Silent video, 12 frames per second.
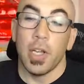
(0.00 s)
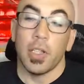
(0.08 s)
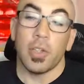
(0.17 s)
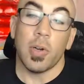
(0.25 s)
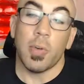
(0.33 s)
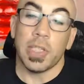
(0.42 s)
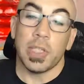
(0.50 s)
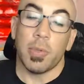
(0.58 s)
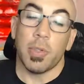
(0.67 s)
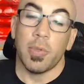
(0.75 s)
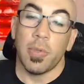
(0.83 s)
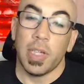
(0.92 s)
So, anyways, the
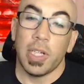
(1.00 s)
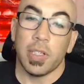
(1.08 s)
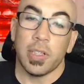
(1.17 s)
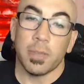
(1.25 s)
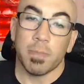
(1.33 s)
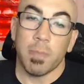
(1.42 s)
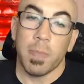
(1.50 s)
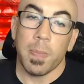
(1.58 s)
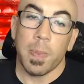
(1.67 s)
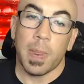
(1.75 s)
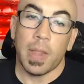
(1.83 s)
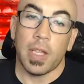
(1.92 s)
bluefin,
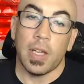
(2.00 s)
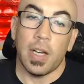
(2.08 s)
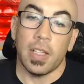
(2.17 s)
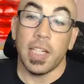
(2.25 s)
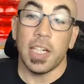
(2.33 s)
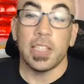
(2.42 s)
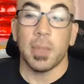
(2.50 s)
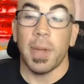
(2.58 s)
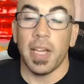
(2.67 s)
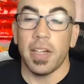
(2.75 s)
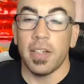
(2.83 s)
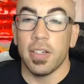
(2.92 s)
they
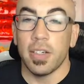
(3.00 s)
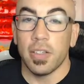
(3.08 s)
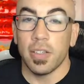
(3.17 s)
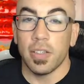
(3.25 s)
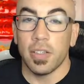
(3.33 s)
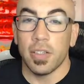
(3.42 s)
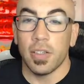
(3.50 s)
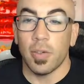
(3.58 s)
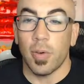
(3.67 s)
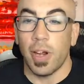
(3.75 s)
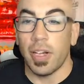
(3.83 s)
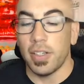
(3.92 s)
dissipated,
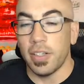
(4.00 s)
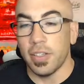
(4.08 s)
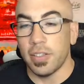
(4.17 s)
right?